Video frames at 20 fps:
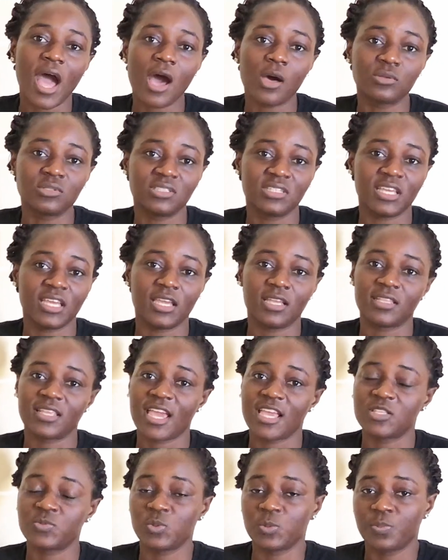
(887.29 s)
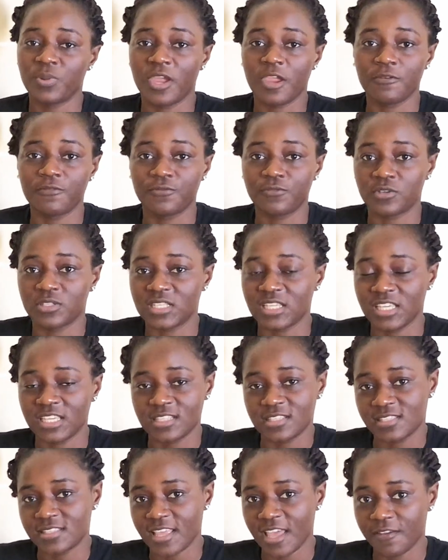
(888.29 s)
out there that is preparing for the
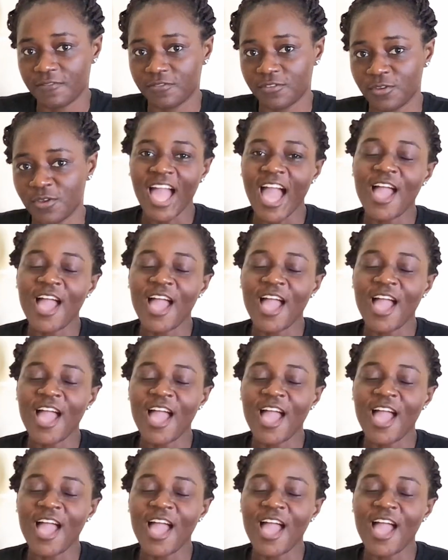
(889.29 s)
interview.